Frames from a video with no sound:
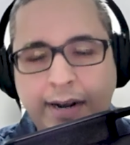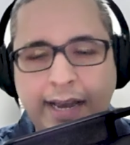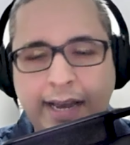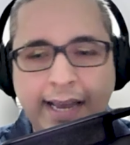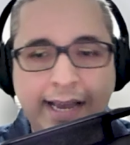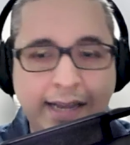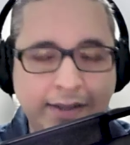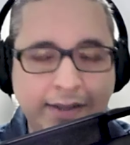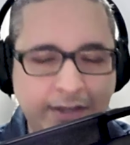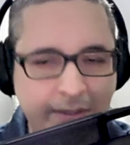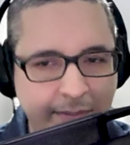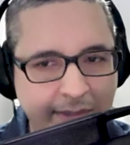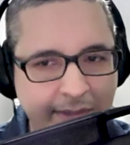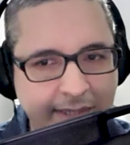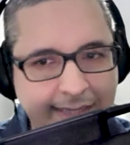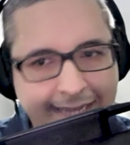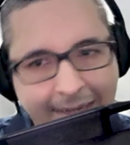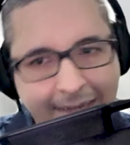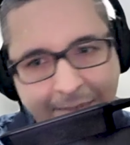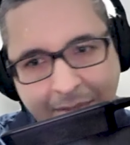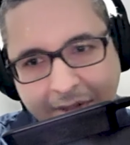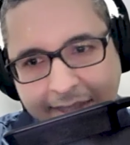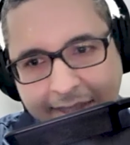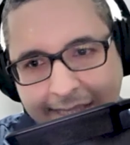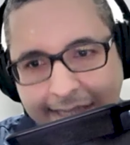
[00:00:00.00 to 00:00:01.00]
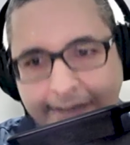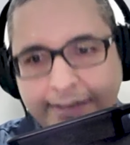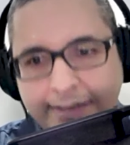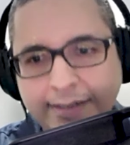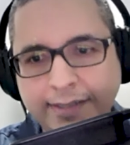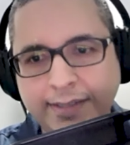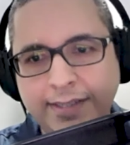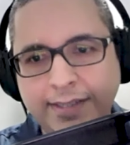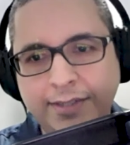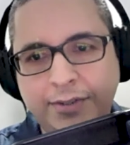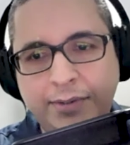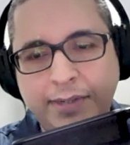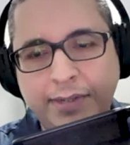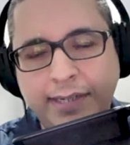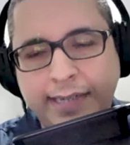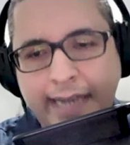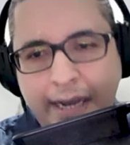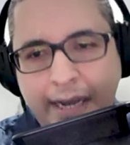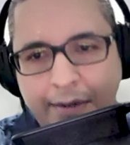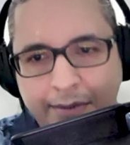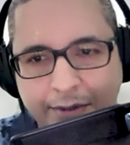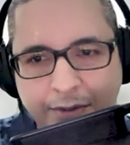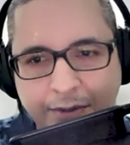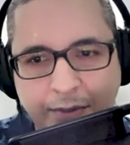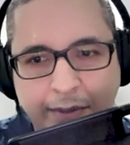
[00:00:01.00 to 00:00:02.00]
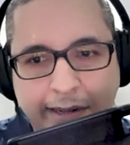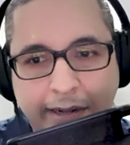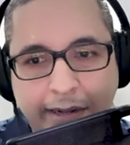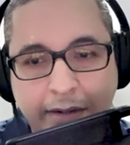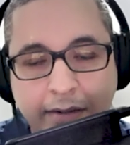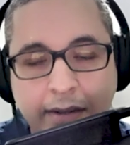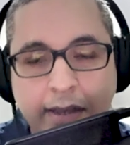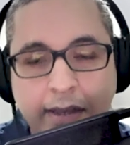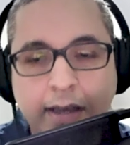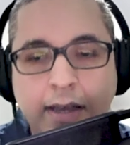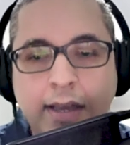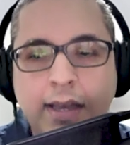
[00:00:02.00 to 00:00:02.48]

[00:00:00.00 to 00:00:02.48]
I had some example sentences written down as well.